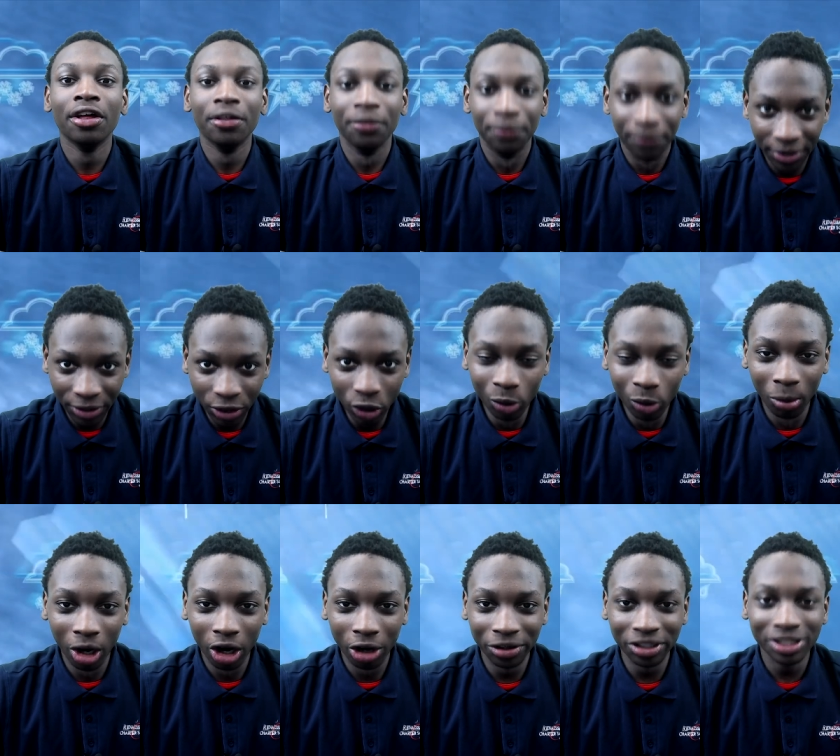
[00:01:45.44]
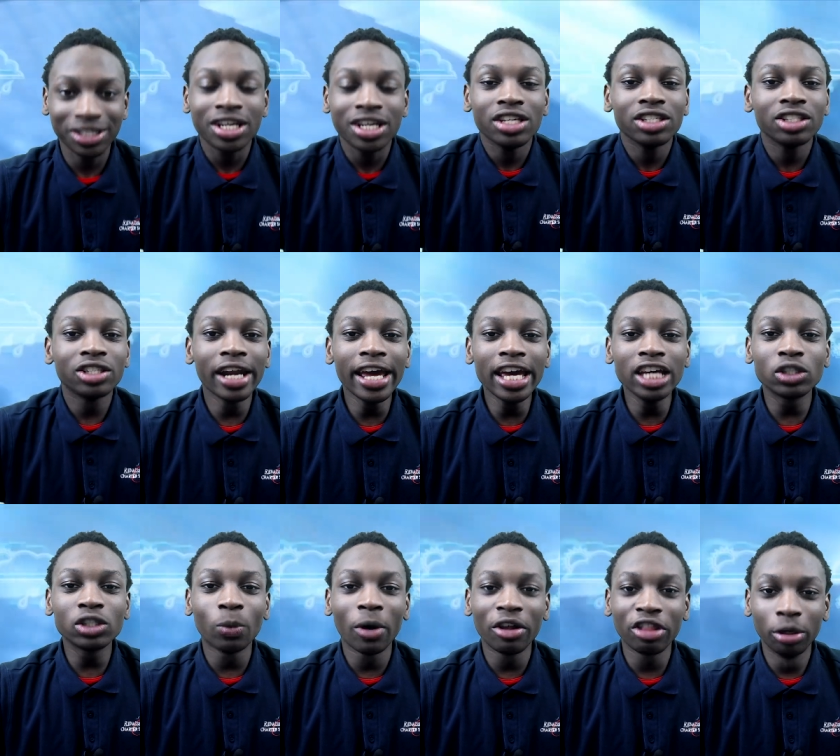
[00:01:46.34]
Thank you, Amari. Today's
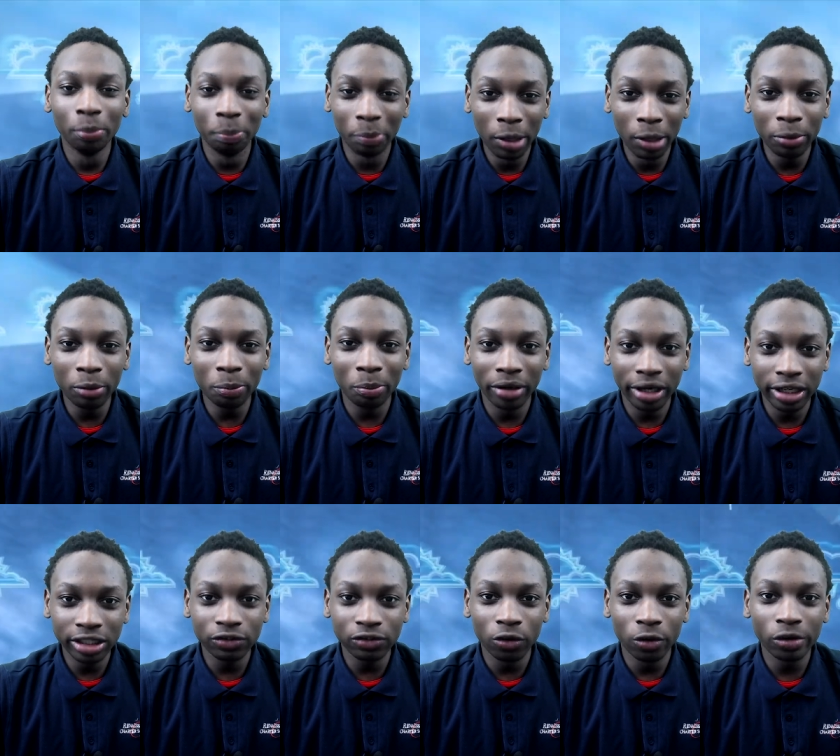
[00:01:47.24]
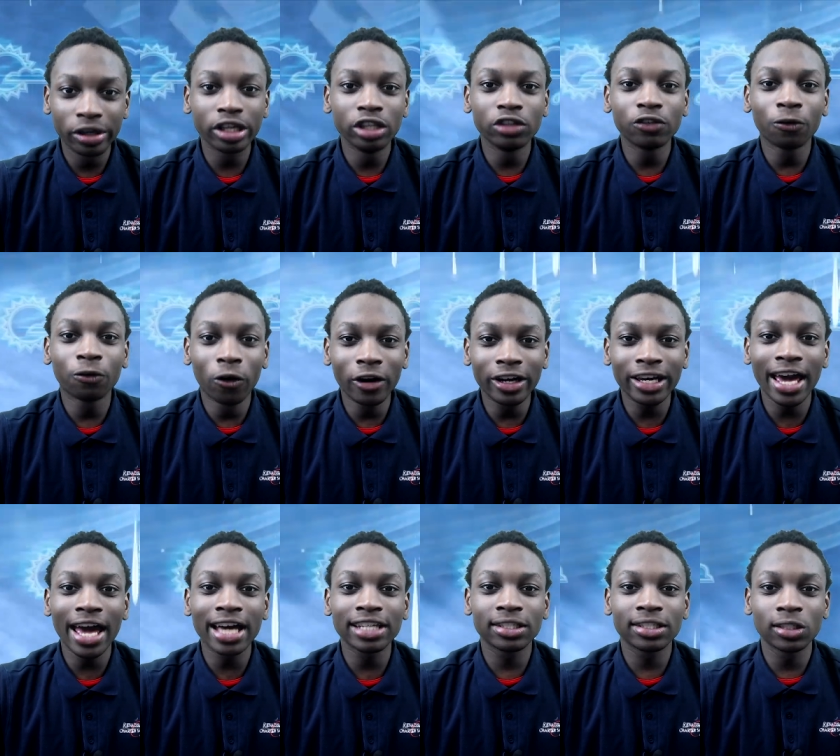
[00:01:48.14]
weather in Pembroke Pines, Florida is
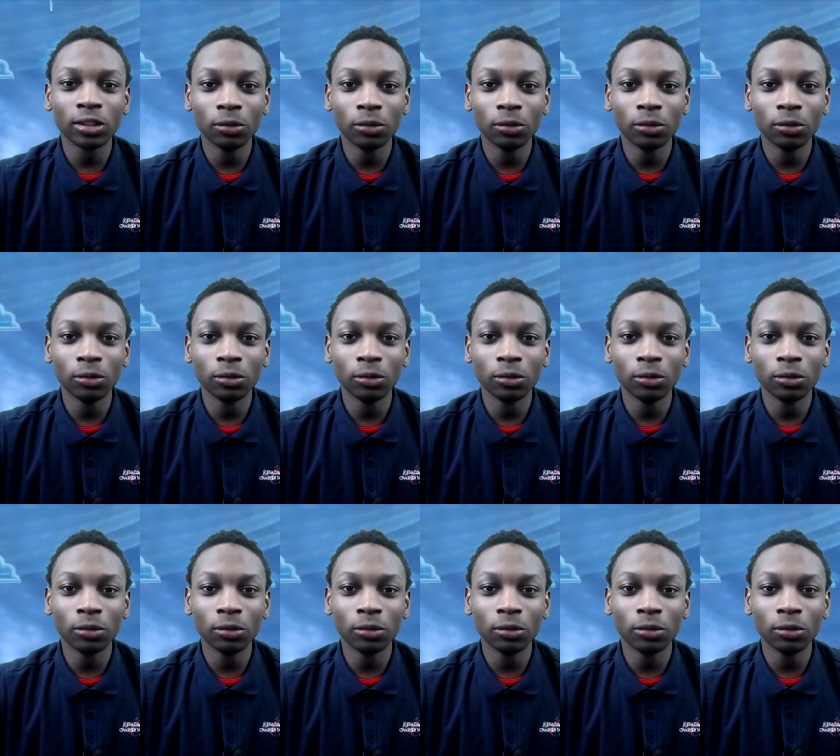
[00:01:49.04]
forecast to